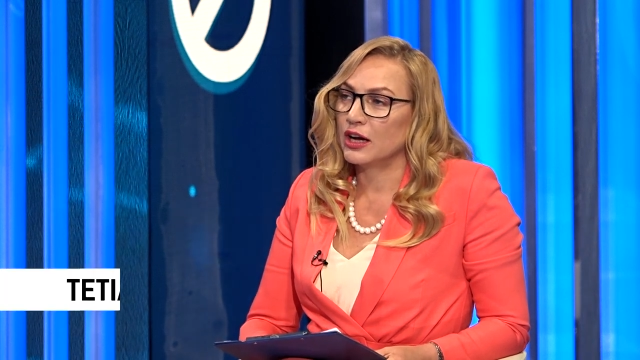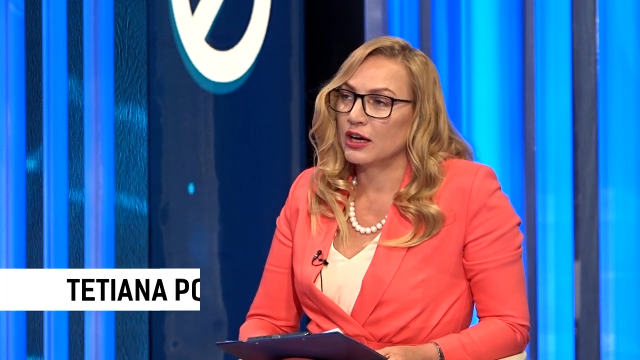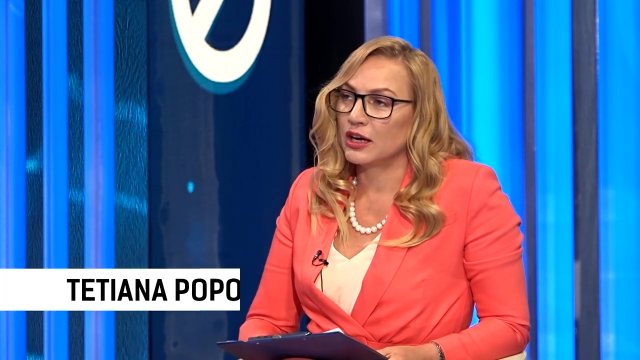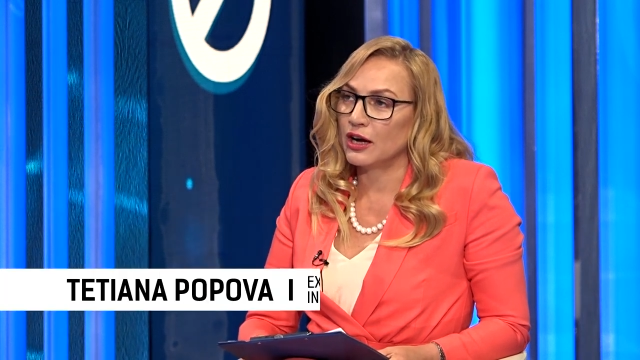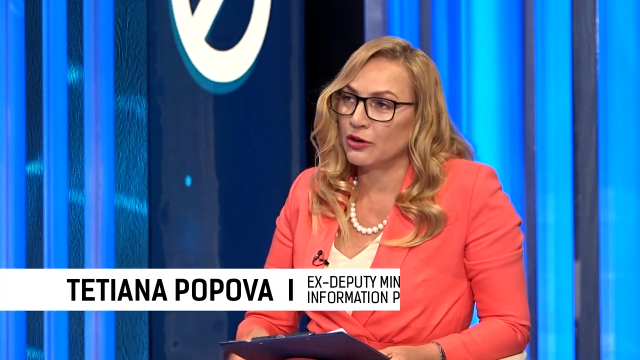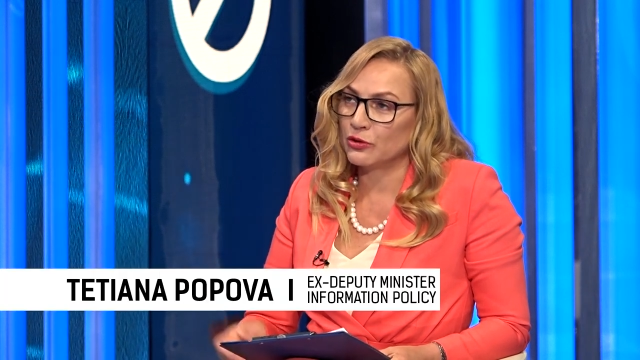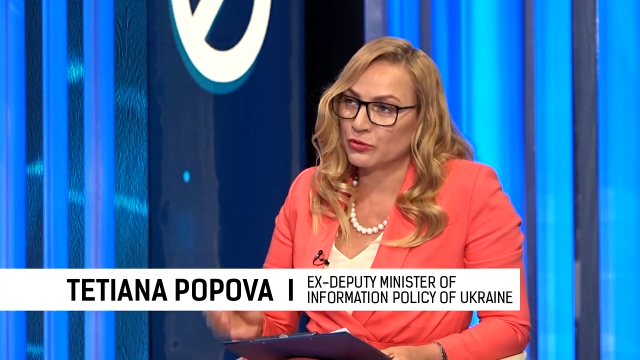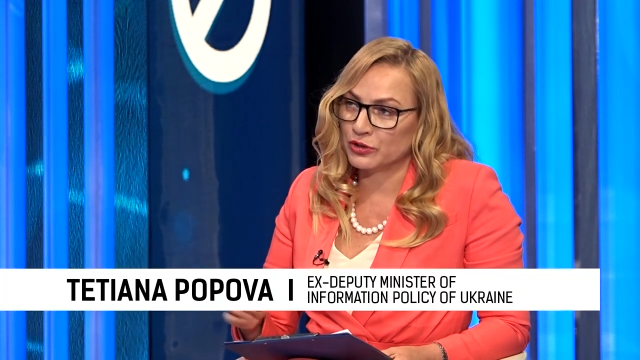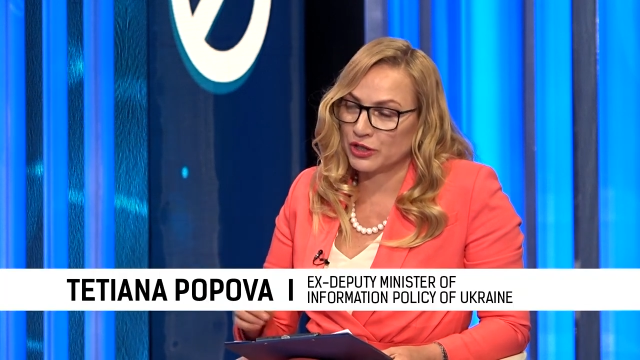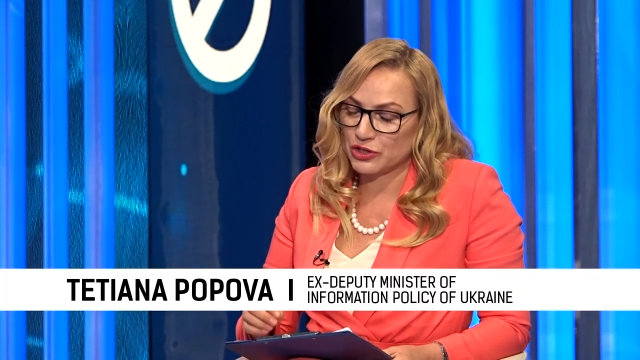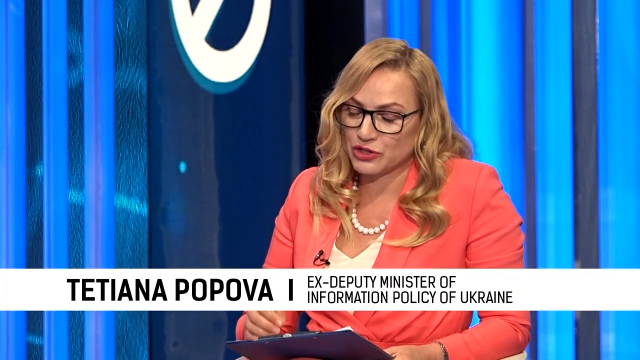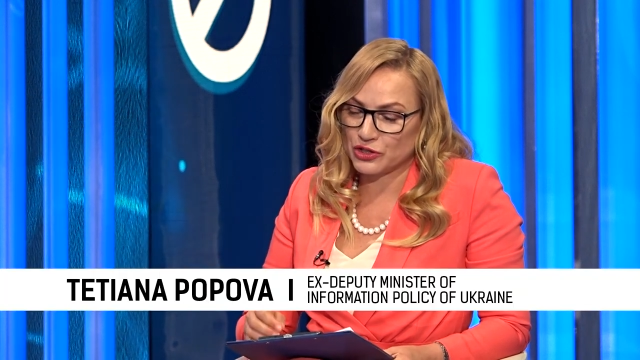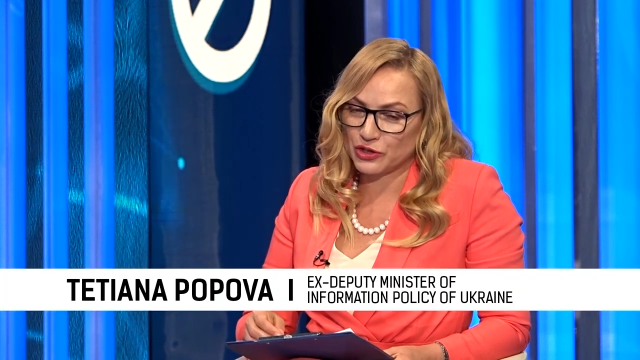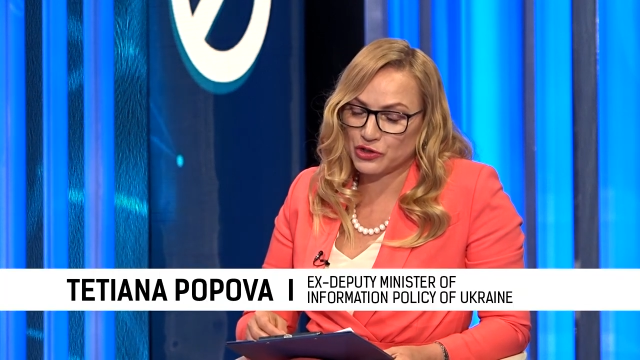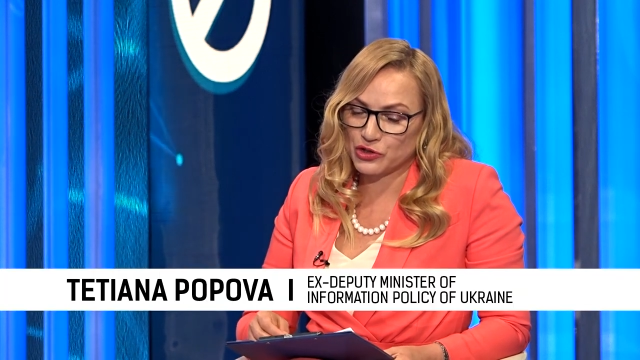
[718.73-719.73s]
How
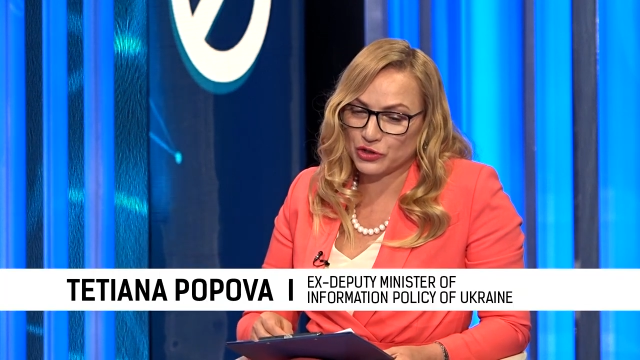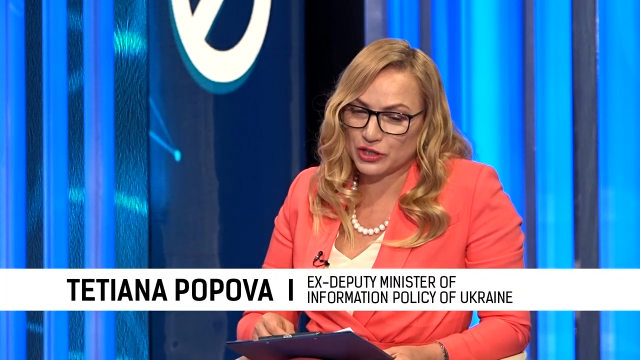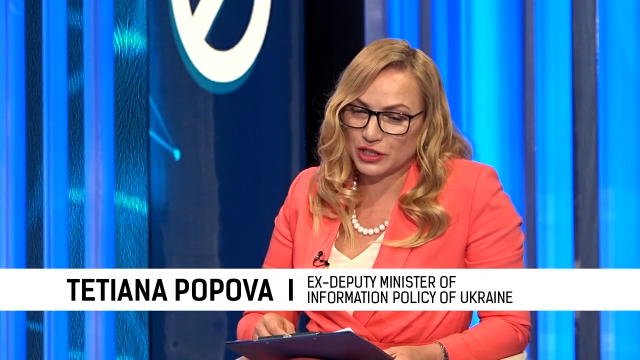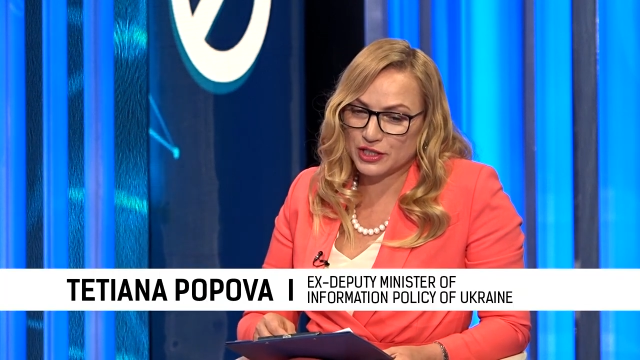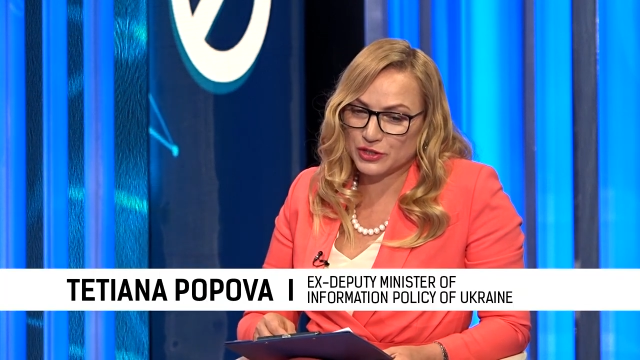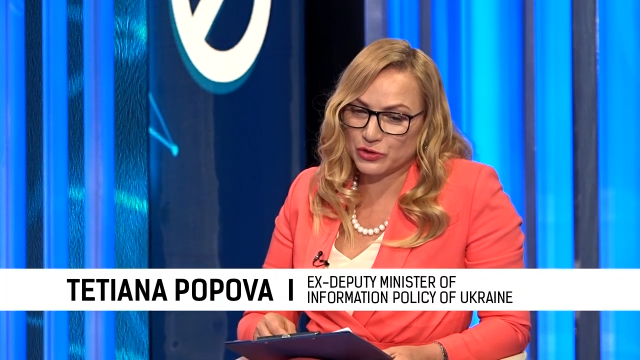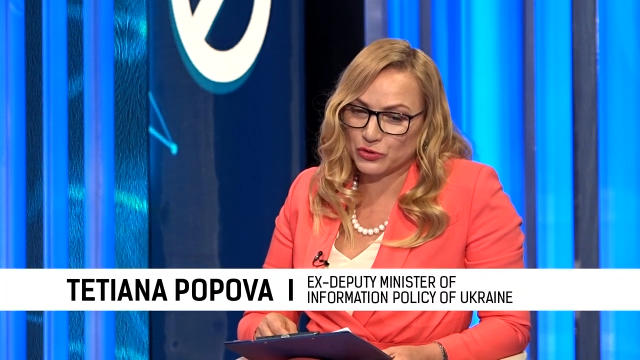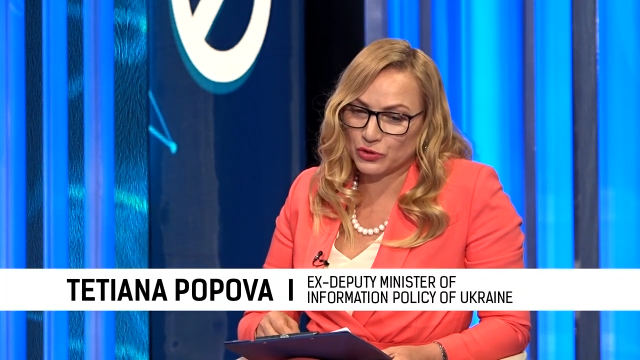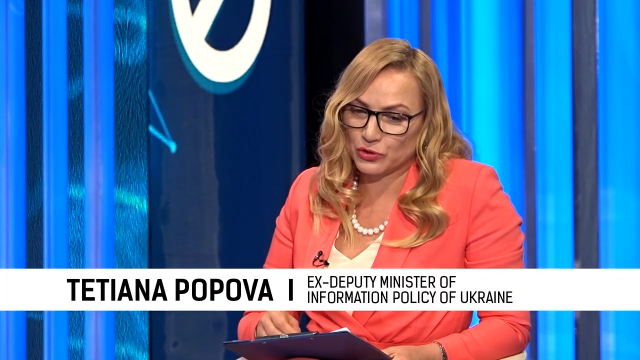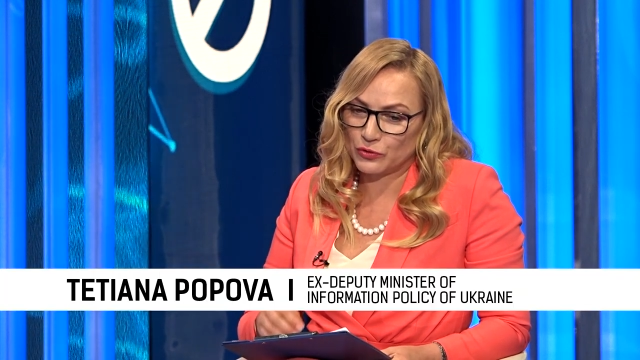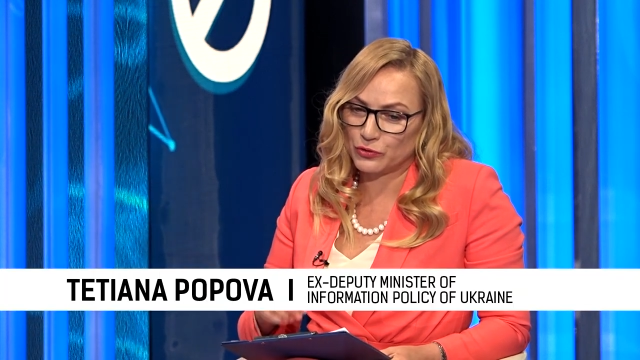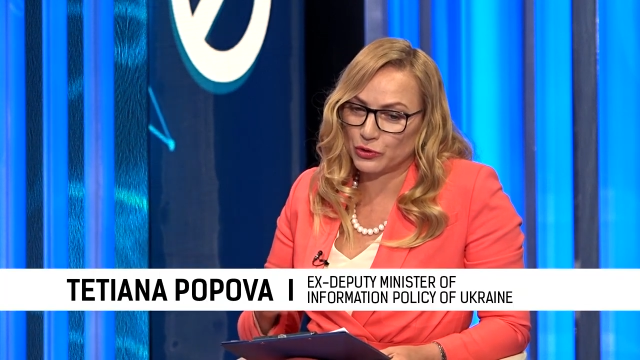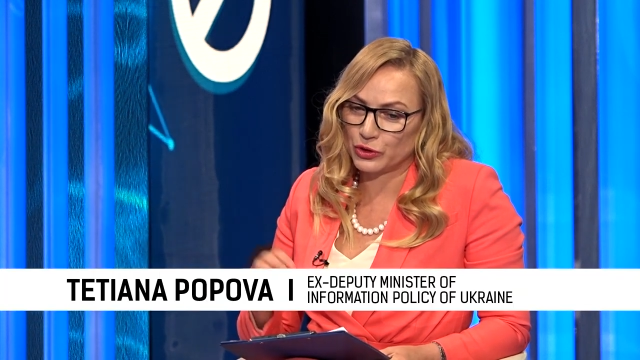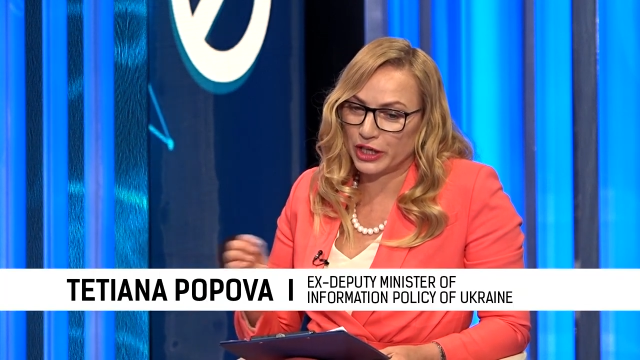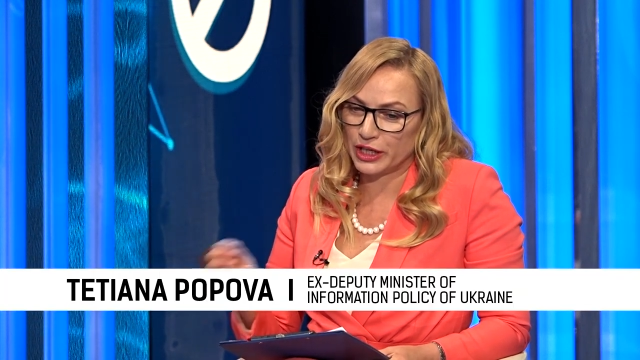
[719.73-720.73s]
National Journalists Union
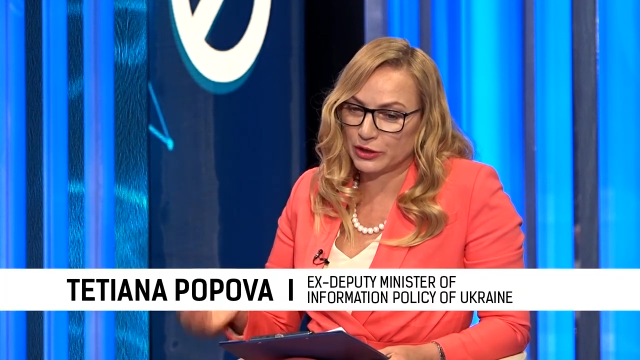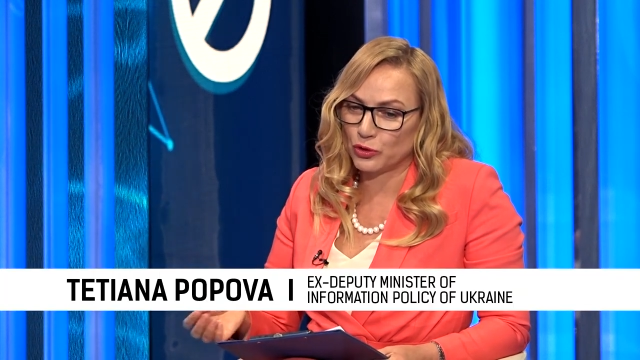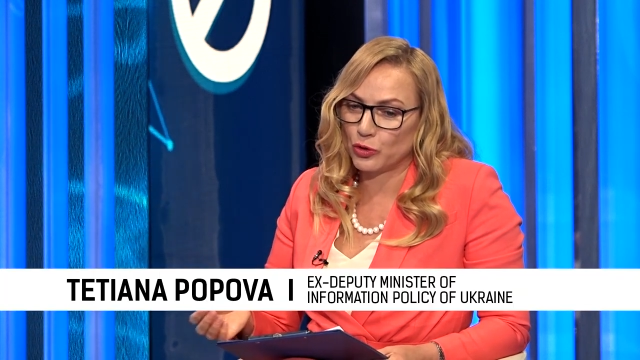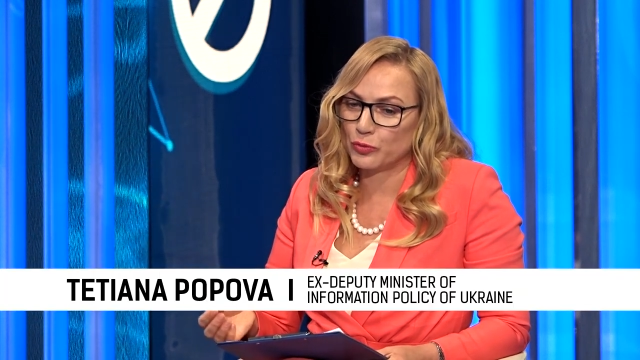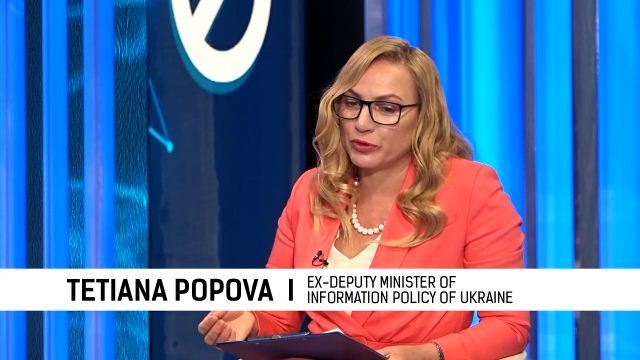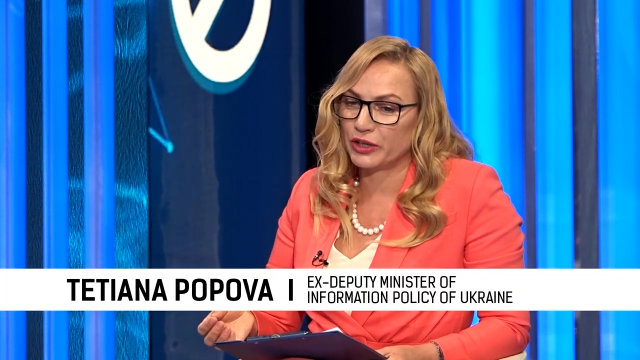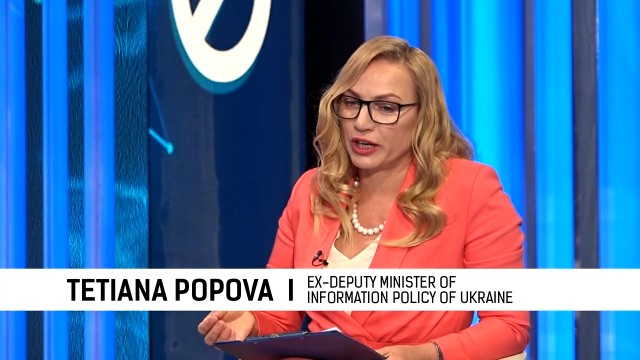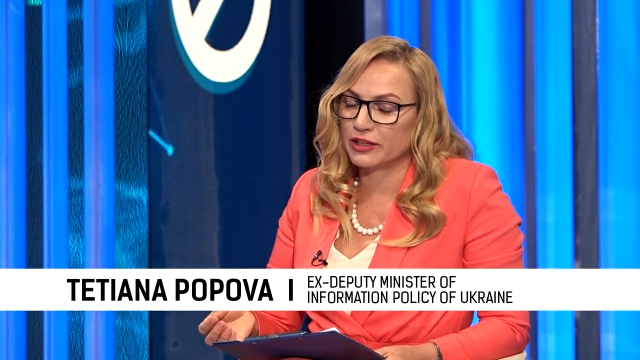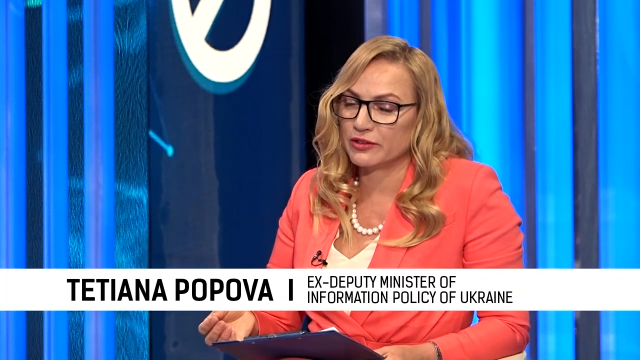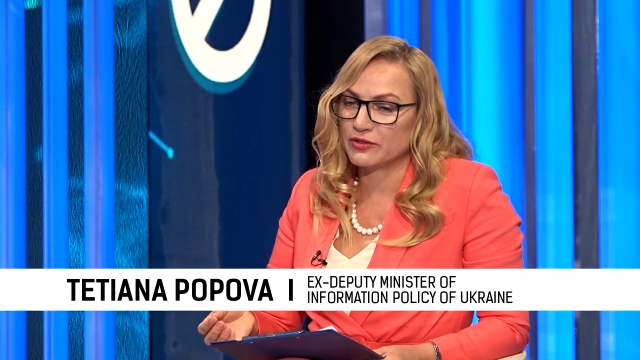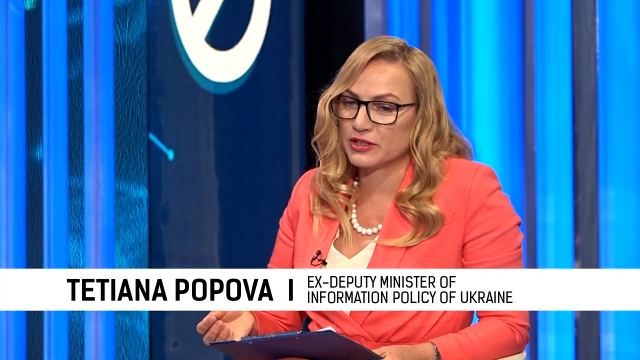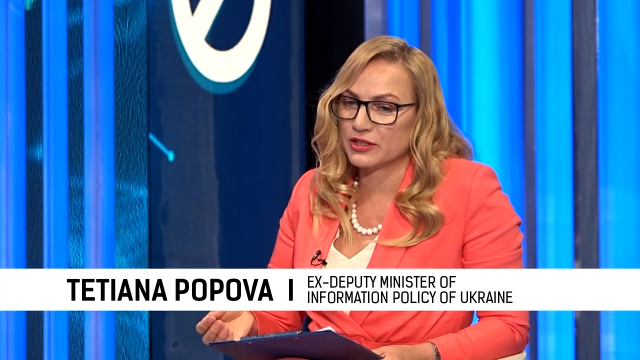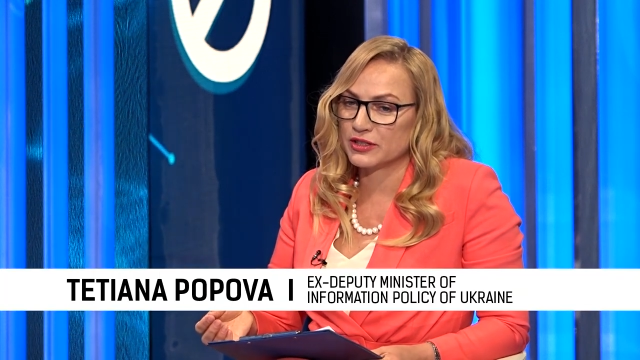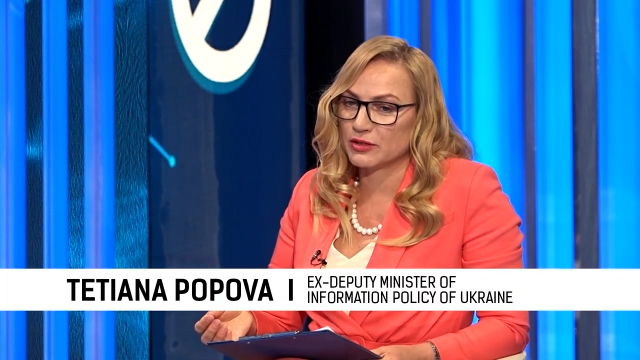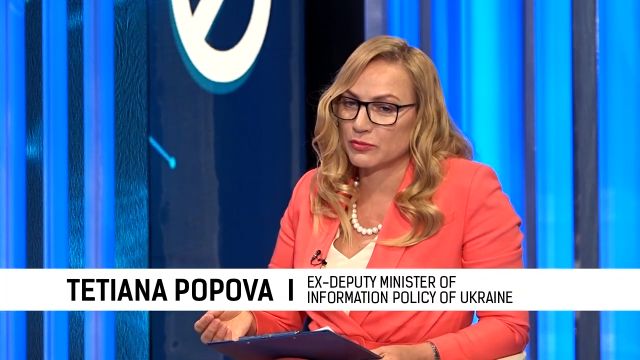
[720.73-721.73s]
of Ukraine cooperate
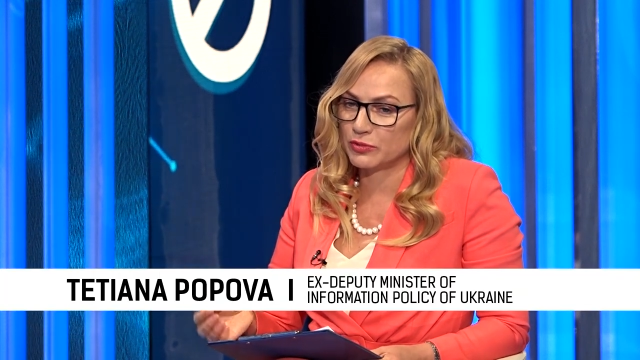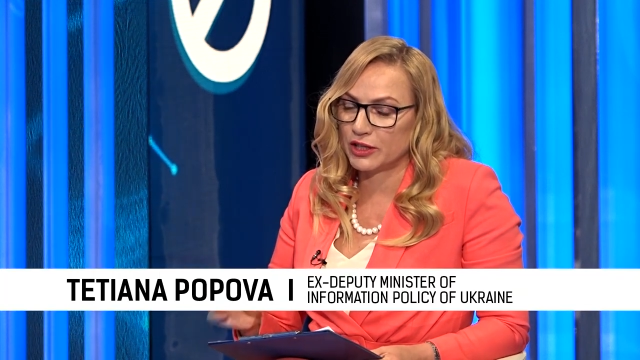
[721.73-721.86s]
with